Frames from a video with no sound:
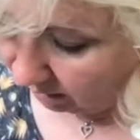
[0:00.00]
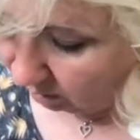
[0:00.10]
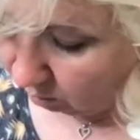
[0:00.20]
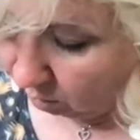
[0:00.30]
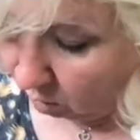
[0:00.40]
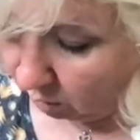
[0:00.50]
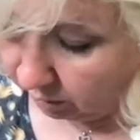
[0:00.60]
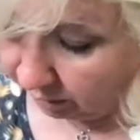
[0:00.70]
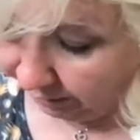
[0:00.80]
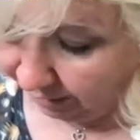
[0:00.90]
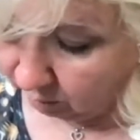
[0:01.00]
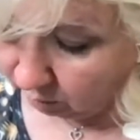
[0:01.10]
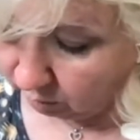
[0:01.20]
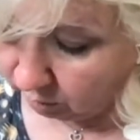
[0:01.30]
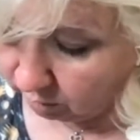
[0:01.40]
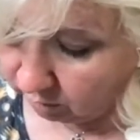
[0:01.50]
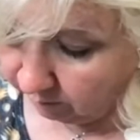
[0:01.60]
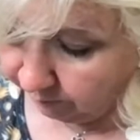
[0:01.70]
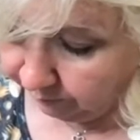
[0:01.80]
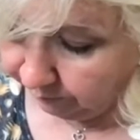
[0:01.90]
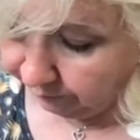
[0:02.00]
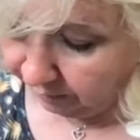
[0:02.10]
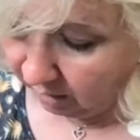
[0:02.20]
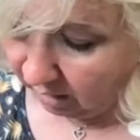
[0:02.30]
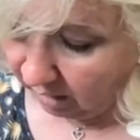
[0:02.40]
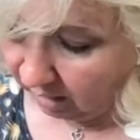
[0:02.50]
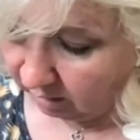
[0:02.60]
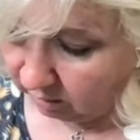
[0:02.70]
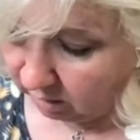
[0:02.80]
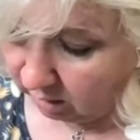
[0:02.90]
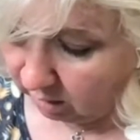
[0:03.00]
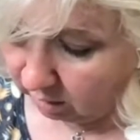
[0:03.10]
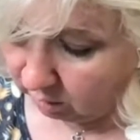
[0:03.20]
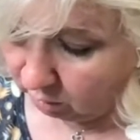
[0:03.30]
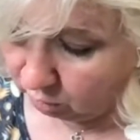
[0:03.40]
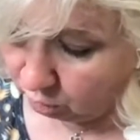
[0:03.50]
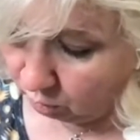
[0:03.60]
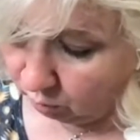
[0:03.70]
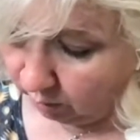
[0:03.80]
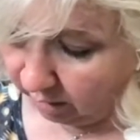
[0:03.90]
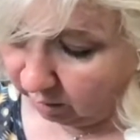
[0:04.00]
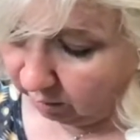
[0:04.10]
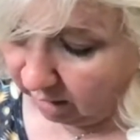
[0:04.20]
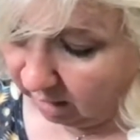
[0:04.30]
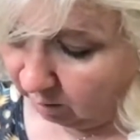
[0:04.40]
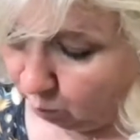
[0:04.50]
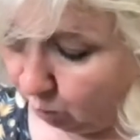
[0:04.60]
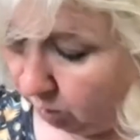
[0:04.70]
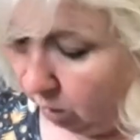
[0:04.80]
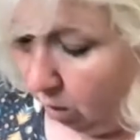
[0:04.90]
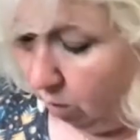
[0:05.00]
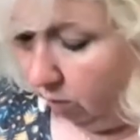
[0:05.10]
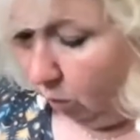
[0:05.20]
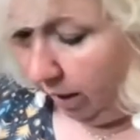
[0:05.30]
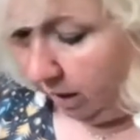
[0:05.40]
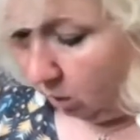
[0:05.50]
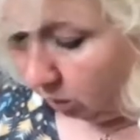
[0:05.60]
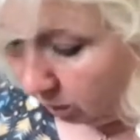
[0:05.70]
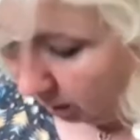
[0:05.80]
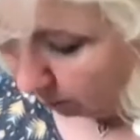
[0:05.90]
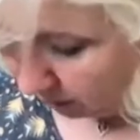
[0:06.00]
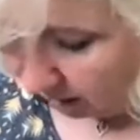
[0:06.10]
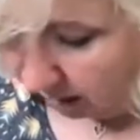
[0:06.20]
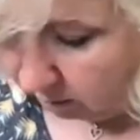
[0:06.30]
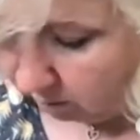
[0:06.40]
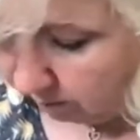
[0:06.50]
down on the letters and then turn around and put the coat of white on top of that.